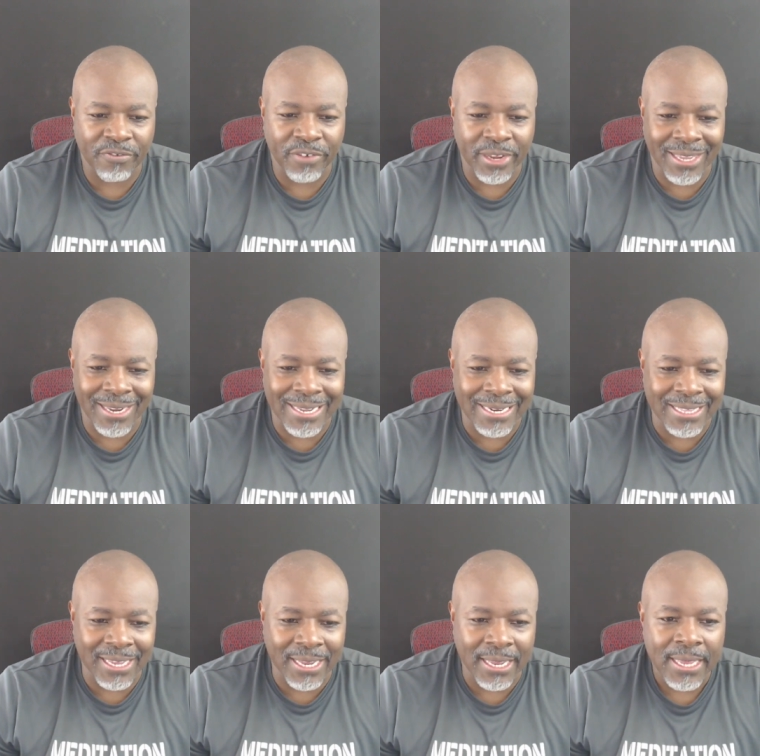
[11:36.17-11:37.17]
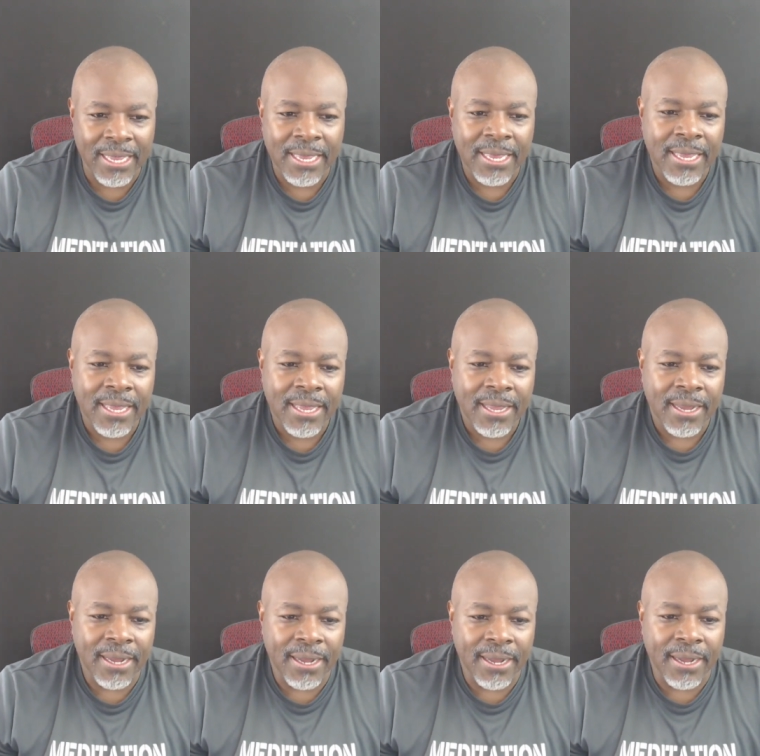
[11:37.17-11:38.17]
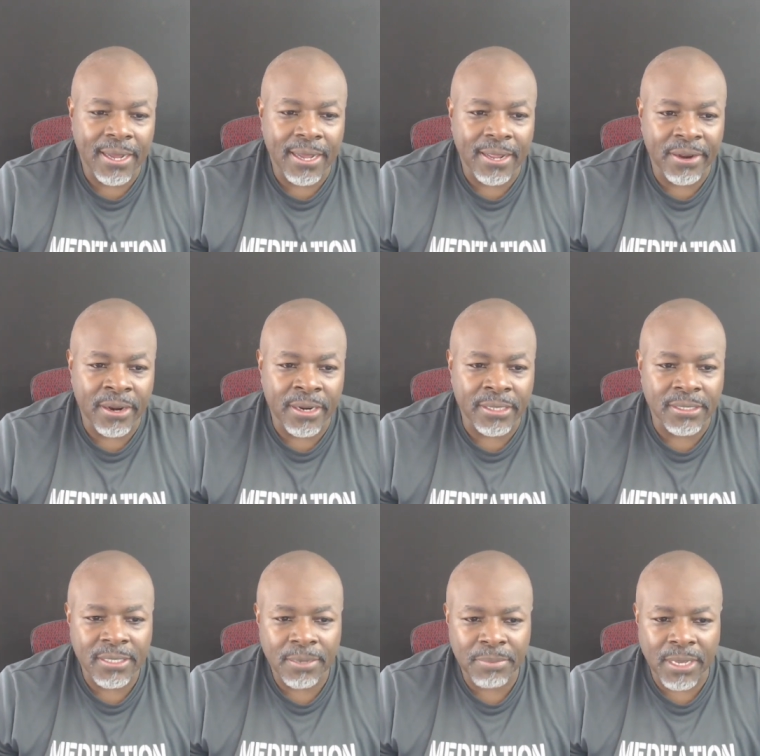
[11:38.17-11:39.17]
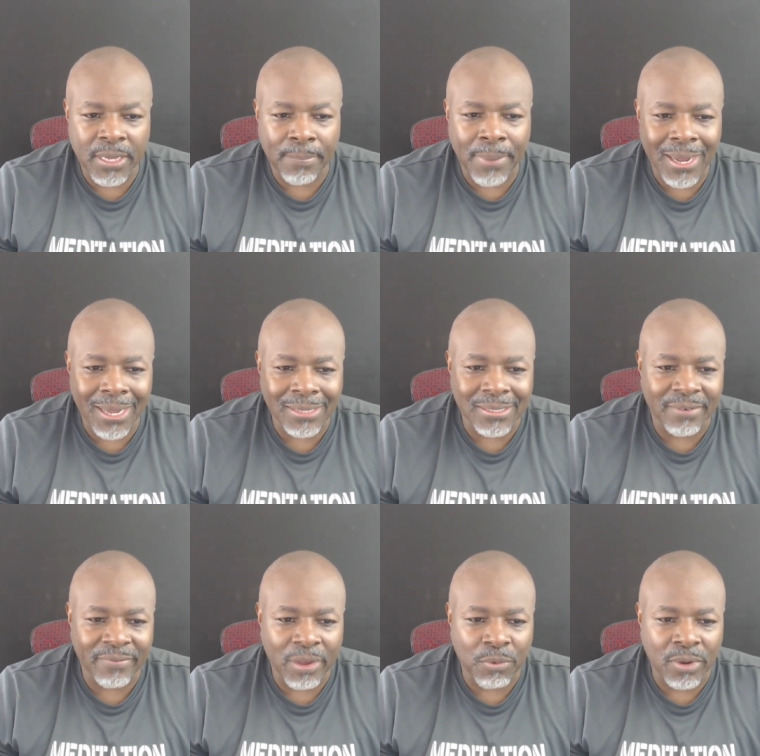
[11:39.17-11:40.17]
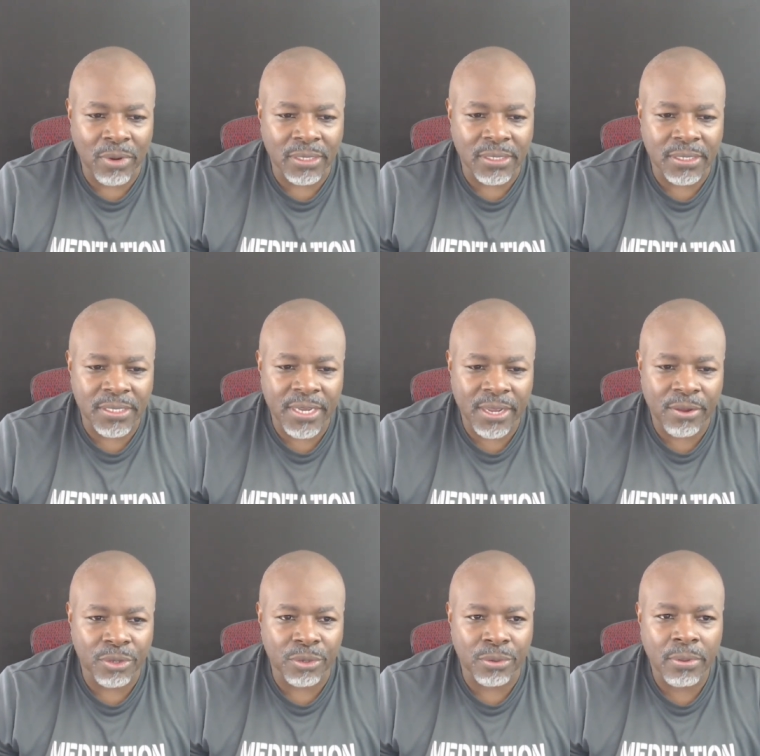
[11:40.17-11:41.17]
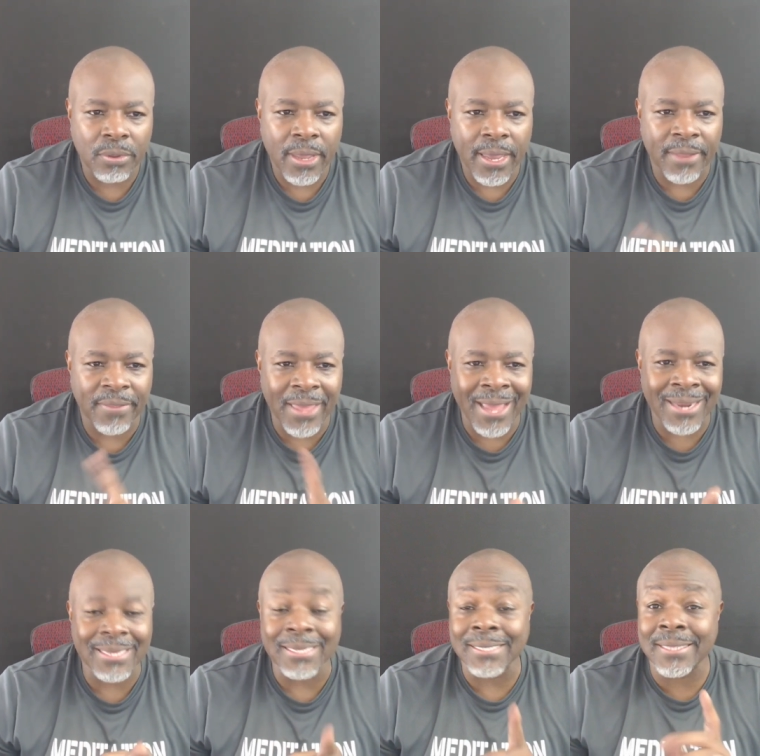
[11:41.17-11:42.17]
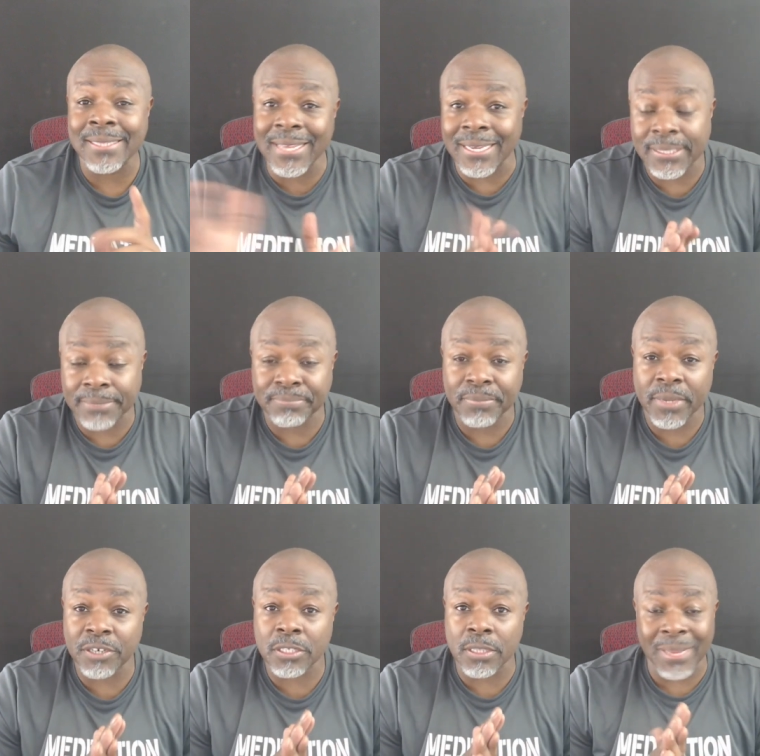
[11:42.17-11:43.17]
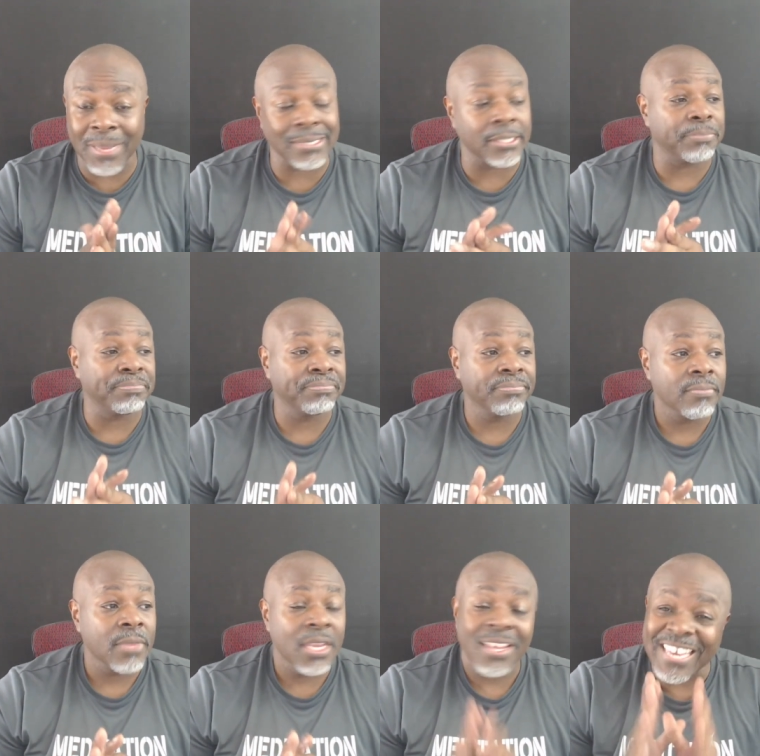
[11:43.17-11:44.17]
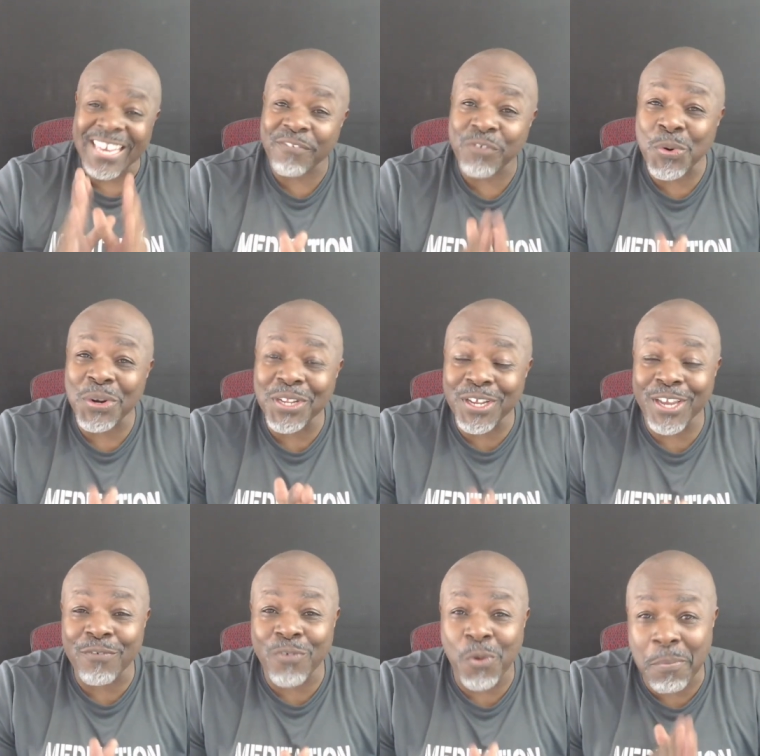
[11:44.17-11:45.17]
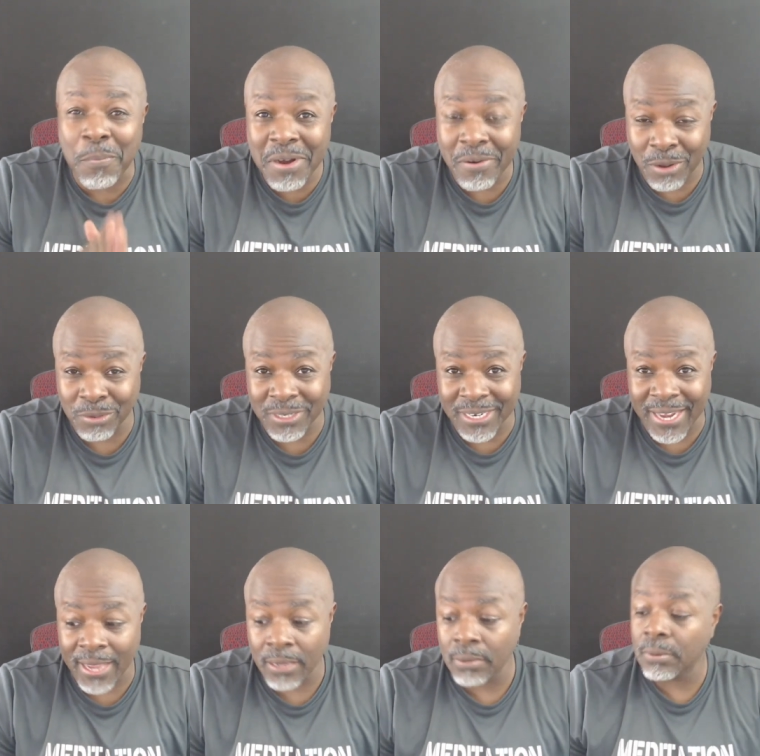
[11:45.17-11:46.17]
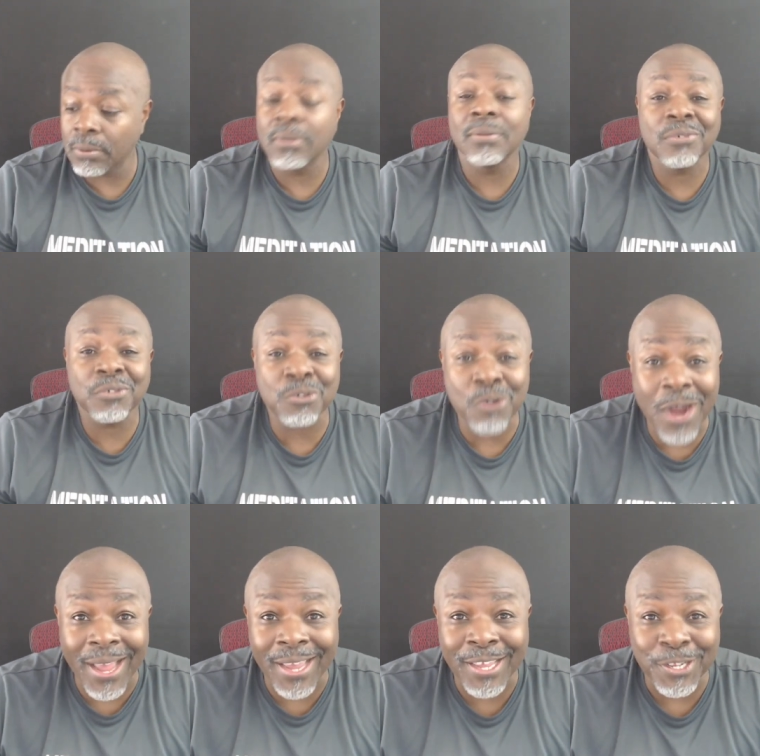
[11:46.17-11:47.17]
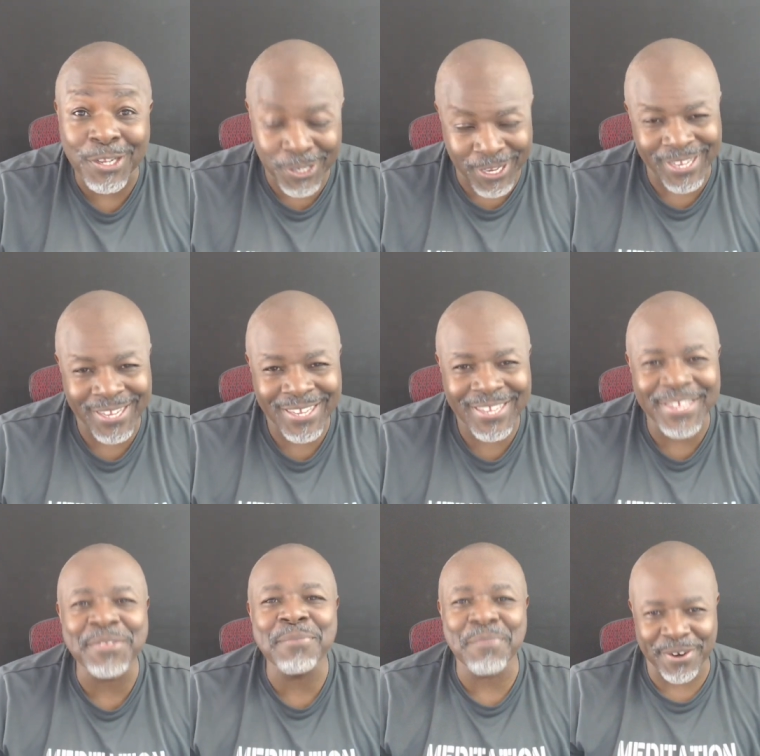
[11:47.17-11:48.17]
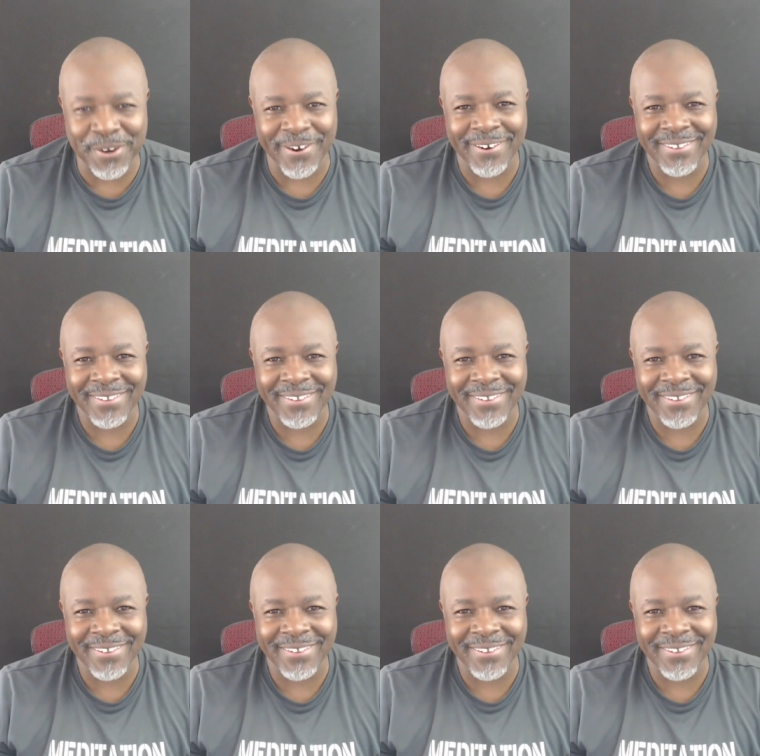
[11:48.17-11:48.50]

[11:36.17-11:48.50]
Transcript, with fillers: forget anything. Uh, there is something positive I wanted to tell you, and that is this. Here's the message If you are looking for a miracle today, try looking in the mirror.